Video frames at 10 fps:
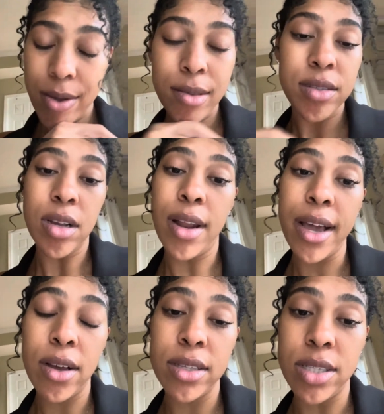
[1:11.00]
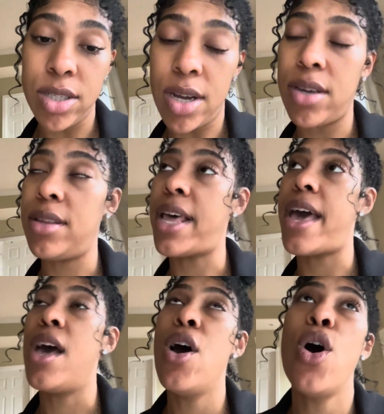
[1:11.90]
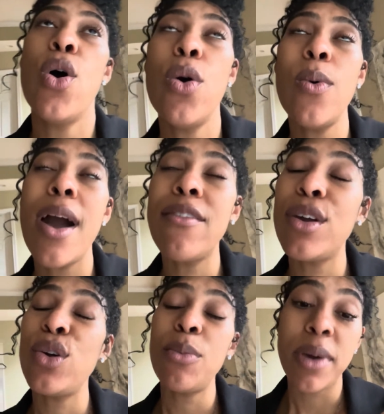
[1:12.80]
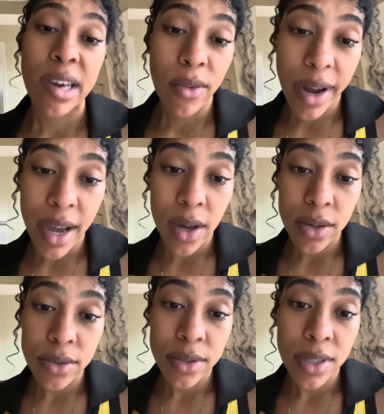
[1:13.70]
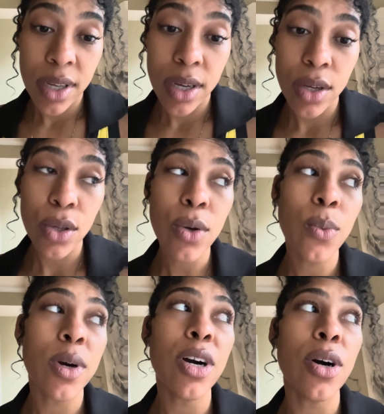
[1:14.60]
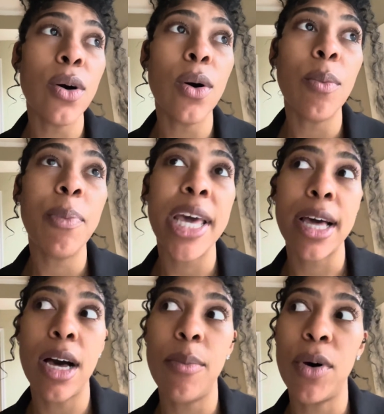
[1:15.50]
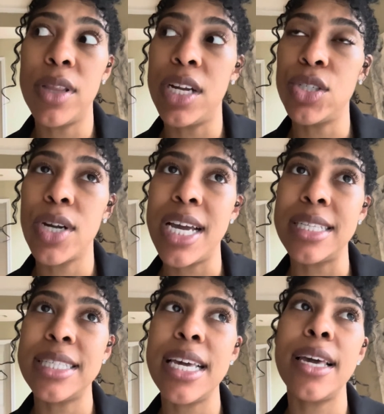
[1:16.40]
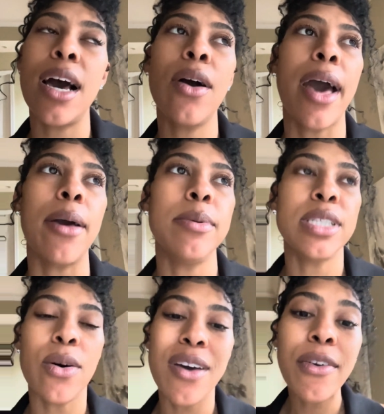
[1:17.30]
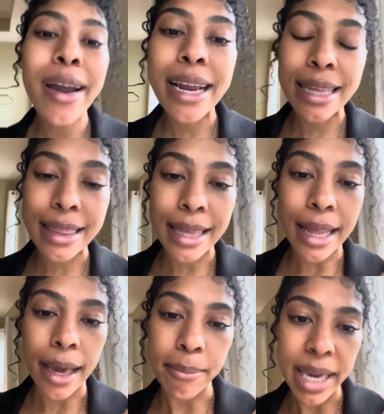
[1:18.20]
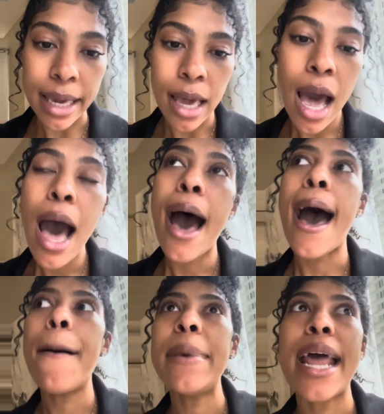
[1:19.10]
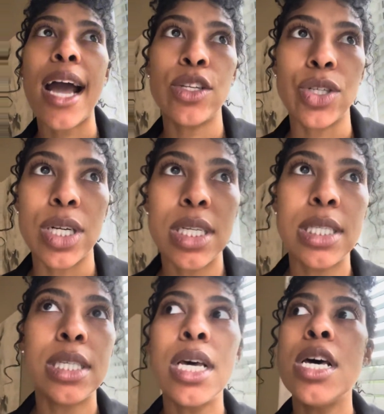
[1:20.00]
So that goes to show you that whoever you be around, you will pick up on their traits. See, okay, so if you're anything like me, I'm an actress.